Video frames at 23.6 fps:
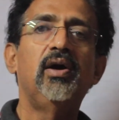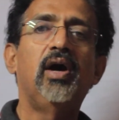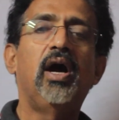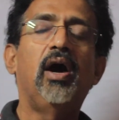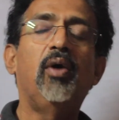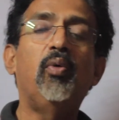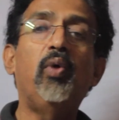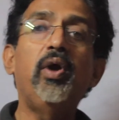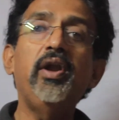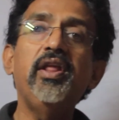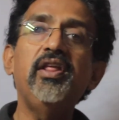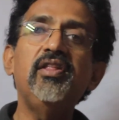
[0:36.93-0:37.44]

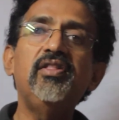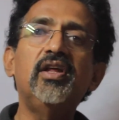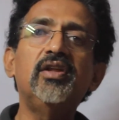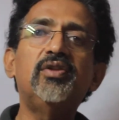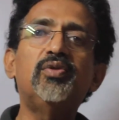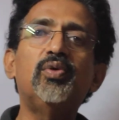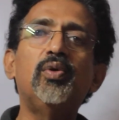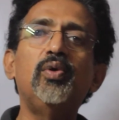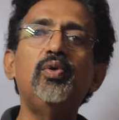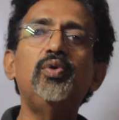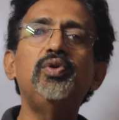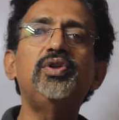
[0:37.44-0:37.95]
What is the
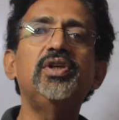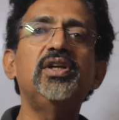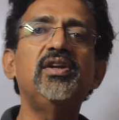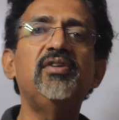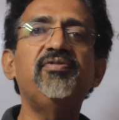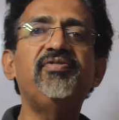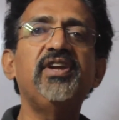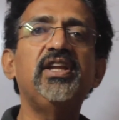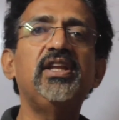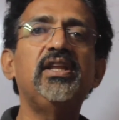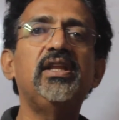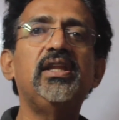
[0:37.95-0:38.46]
solution of
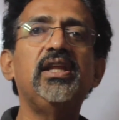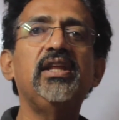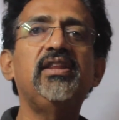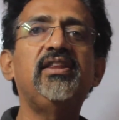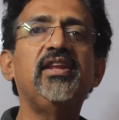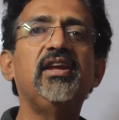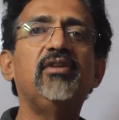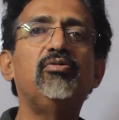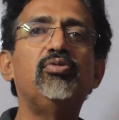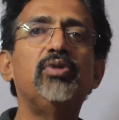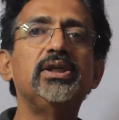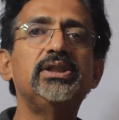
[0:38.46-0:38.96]
this
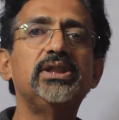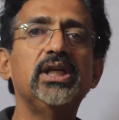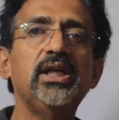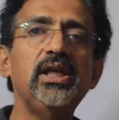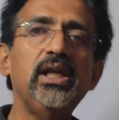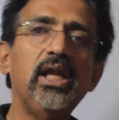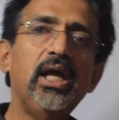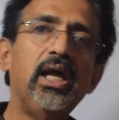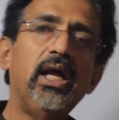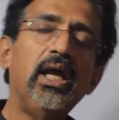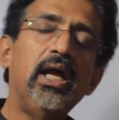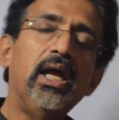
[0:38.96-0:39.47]
equation?
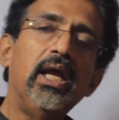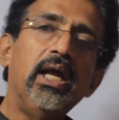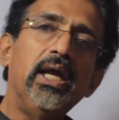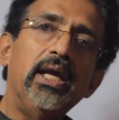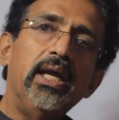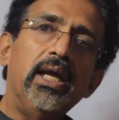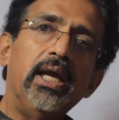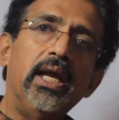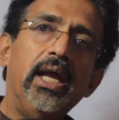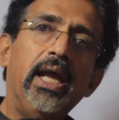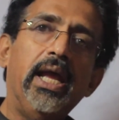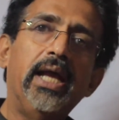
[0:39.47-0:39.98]

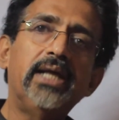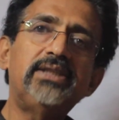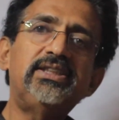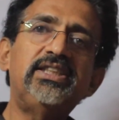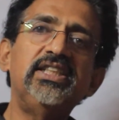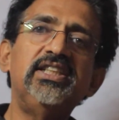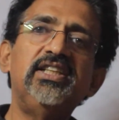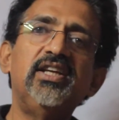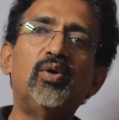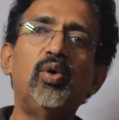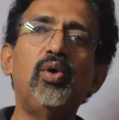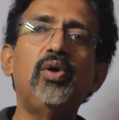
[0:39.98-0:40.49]
X
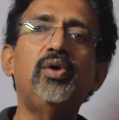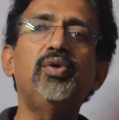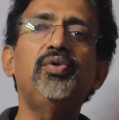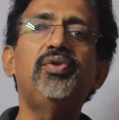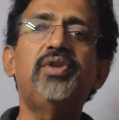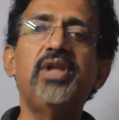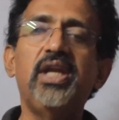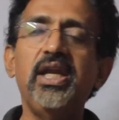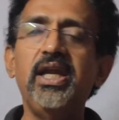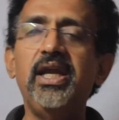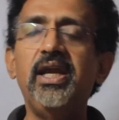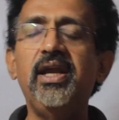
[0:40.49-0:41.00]
is equal to
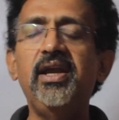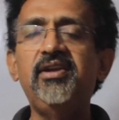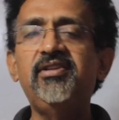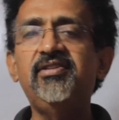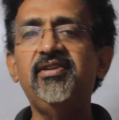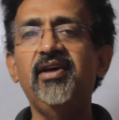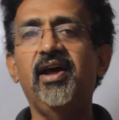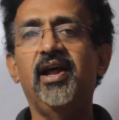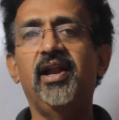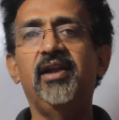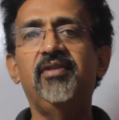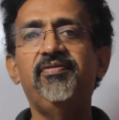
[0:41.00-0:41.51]
3
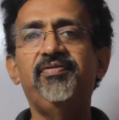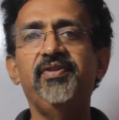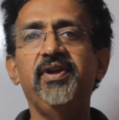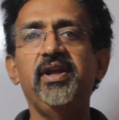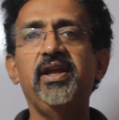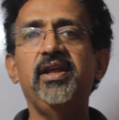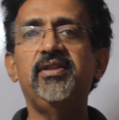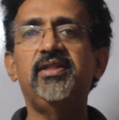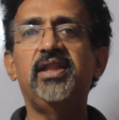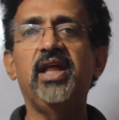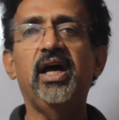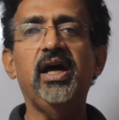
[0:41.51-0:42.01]
itself
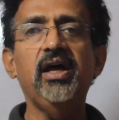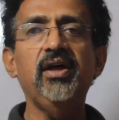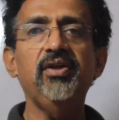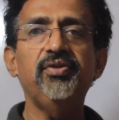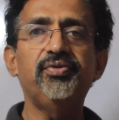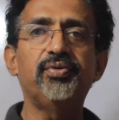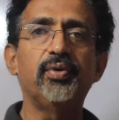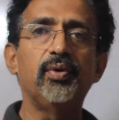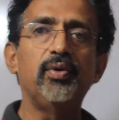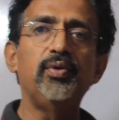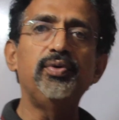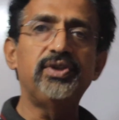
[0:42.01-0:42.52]
is the
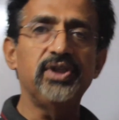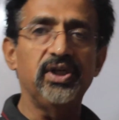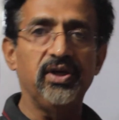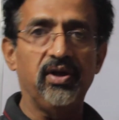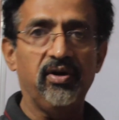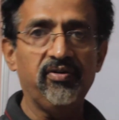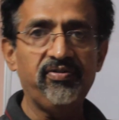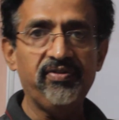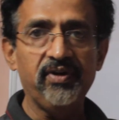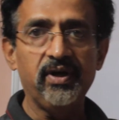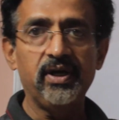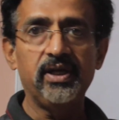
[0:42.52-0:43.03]
solution
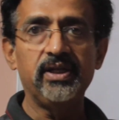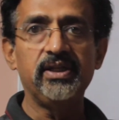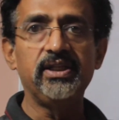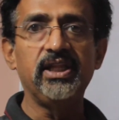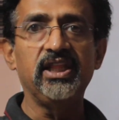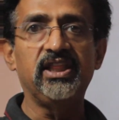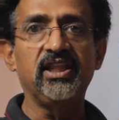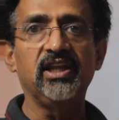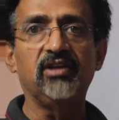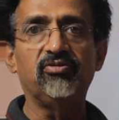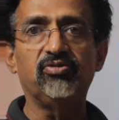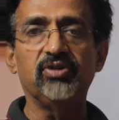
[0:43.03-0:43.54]
of
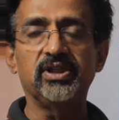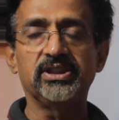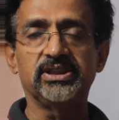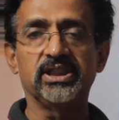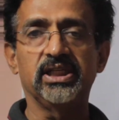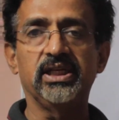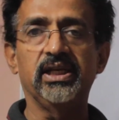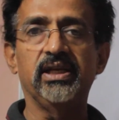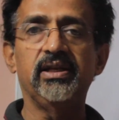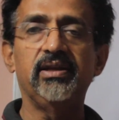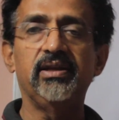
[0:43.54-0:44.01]
this equation.